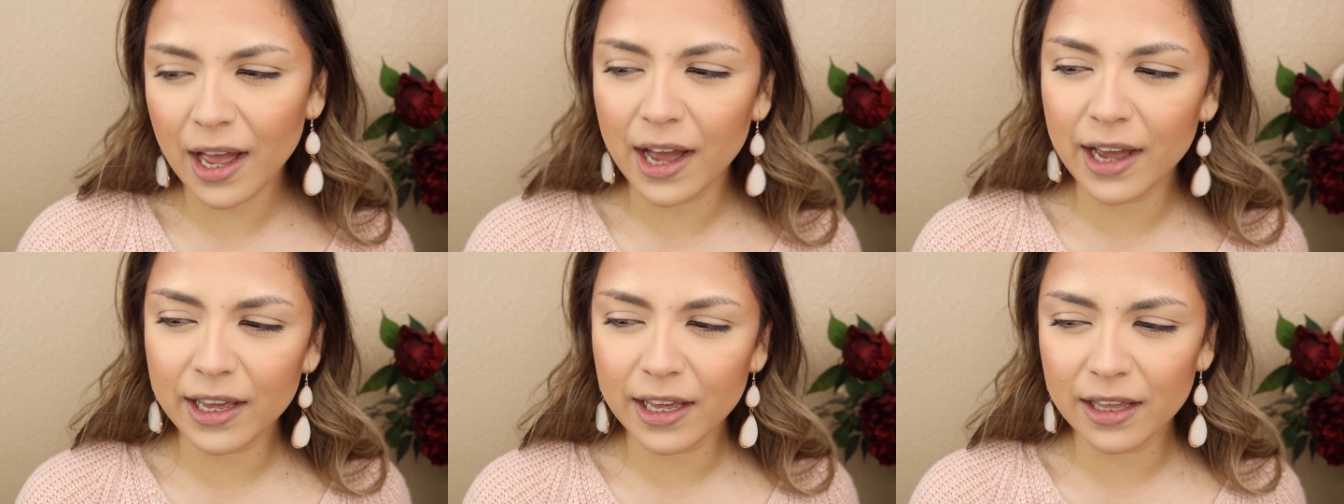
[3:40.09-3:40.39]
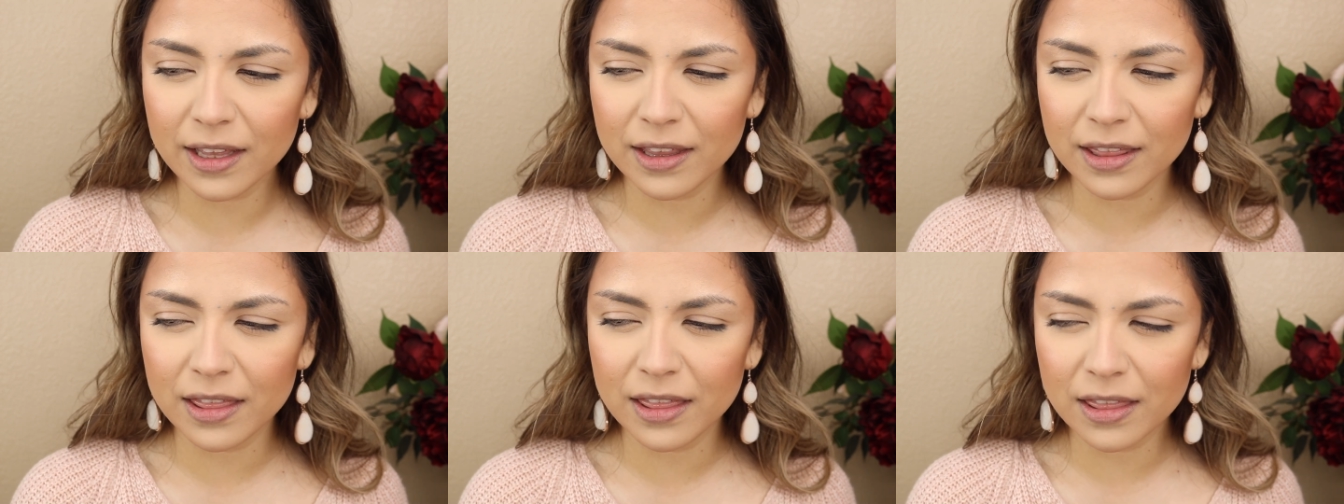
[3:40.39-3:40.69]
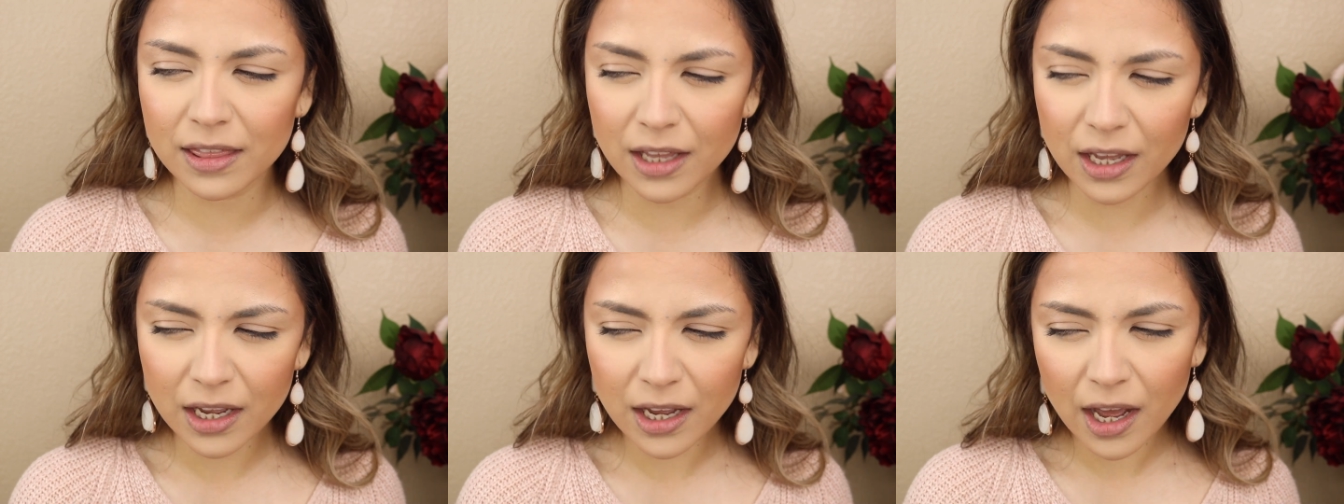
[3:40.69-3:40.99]
I
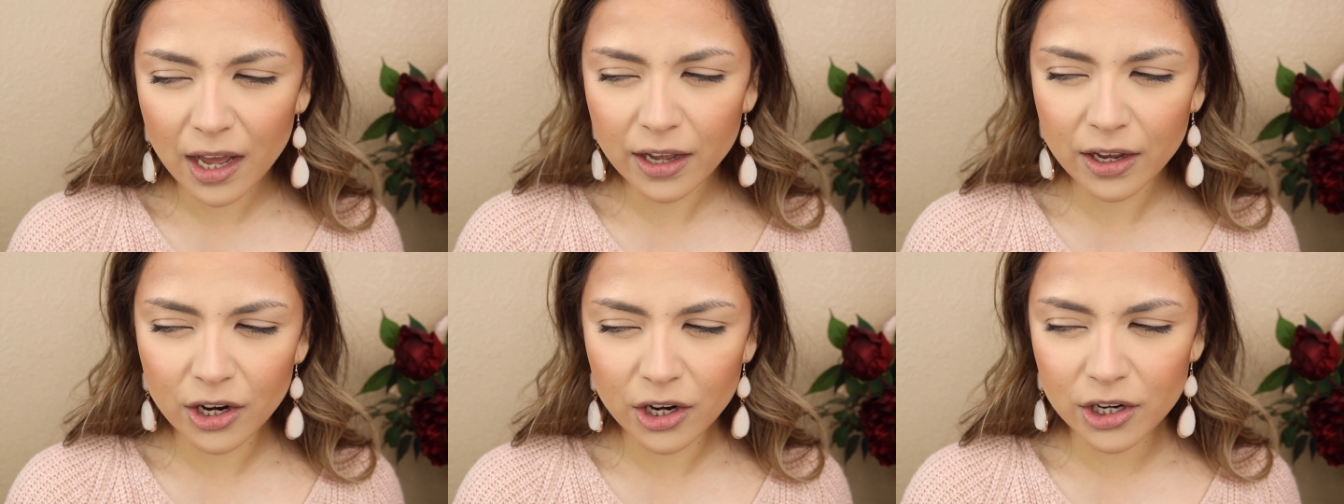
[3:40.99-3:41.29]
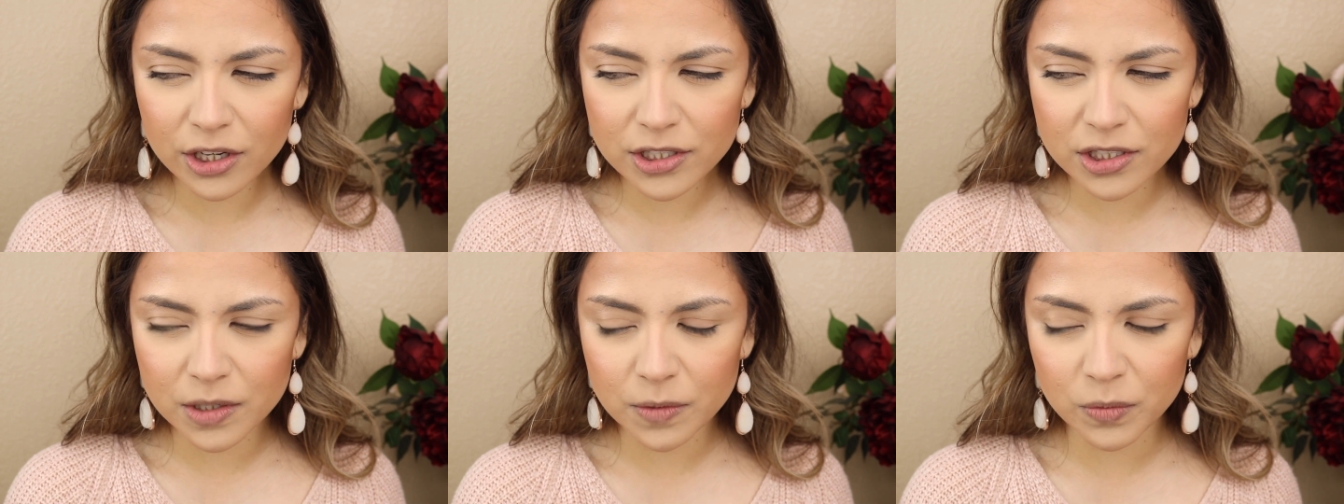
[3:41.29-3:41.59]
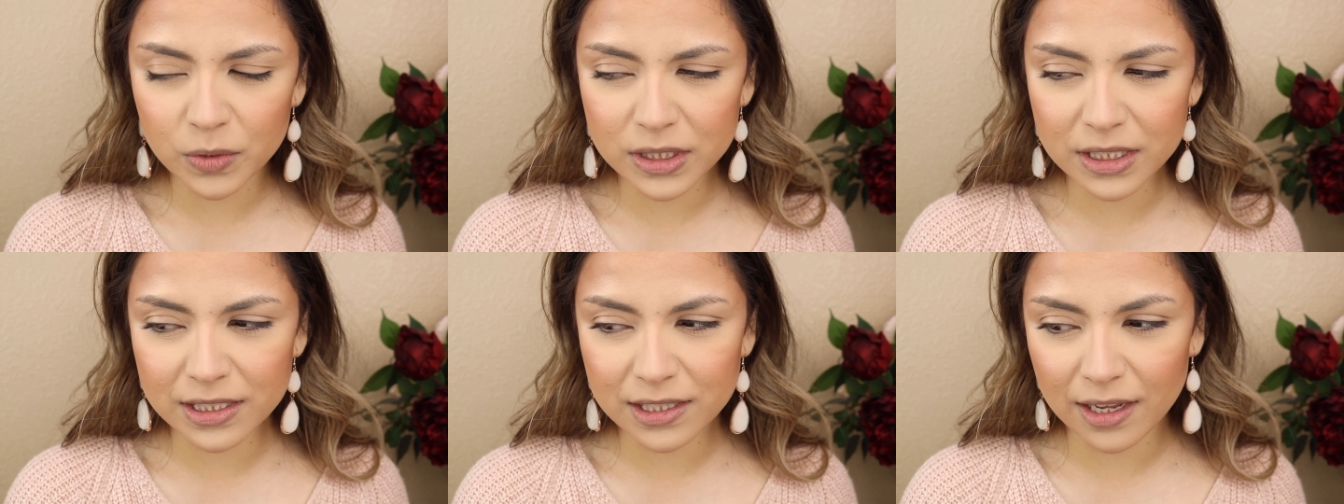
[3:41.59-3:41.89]
think I heard
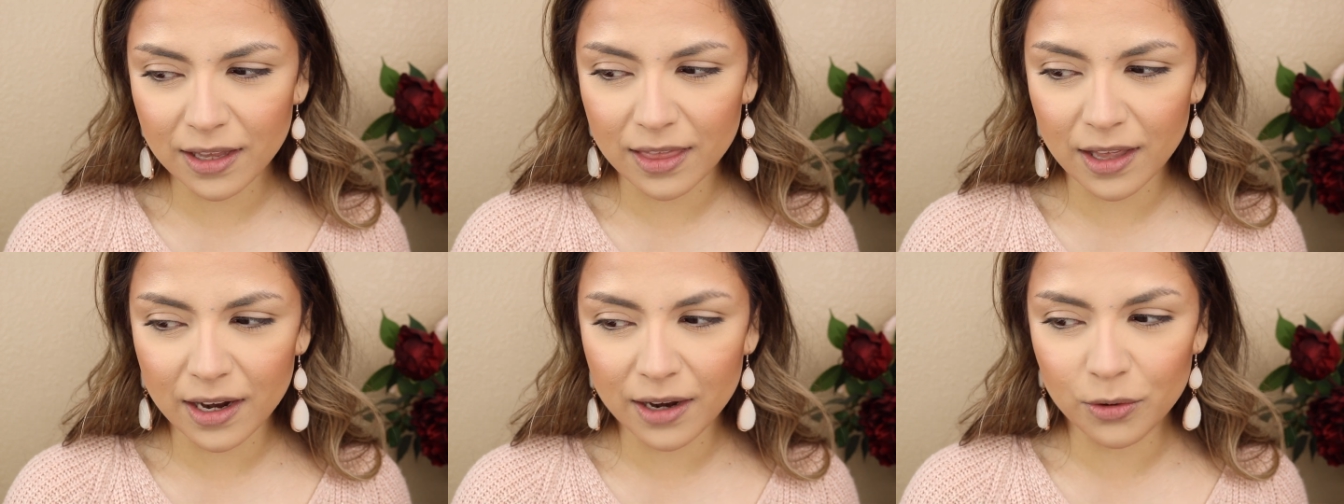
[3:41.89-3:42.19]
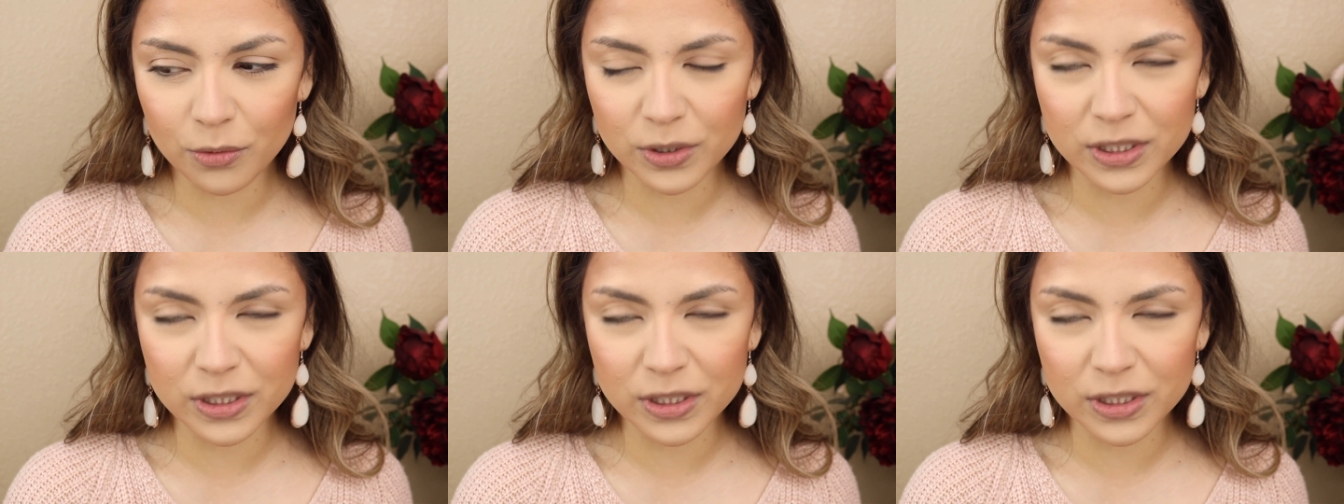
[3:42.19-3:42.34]
someone say that it